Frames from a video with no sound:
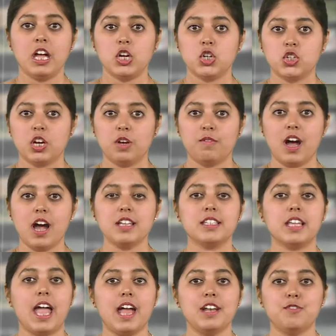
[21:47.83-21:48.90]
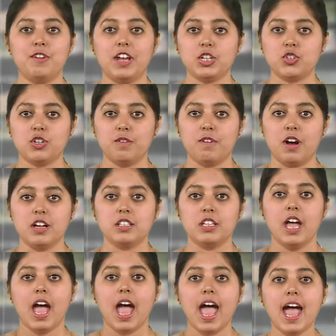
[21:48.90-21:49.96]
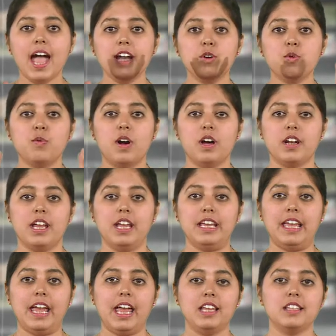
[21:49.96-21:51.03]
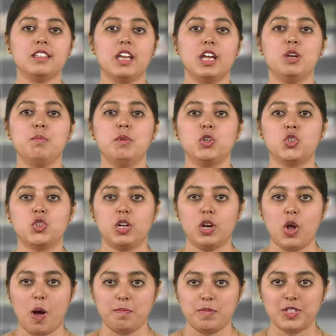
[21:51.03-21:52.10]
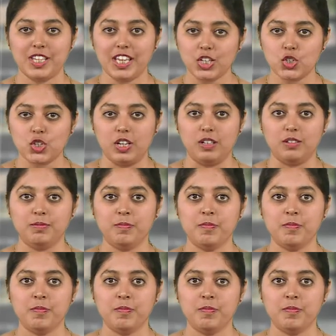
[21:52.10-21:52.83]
Shivas and Vaishnavas and were engaged in mutual opposition.